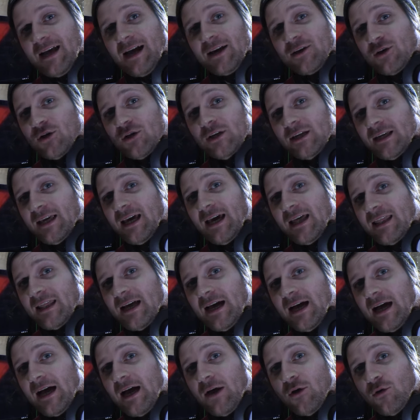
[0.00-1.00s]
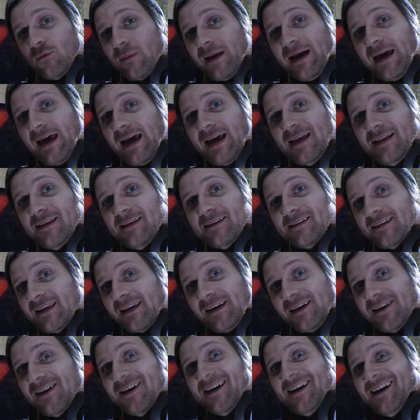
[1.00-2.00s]
I couldn't get that out of my head.
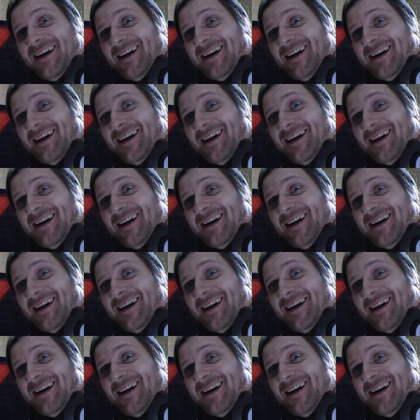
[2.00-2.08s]
Like...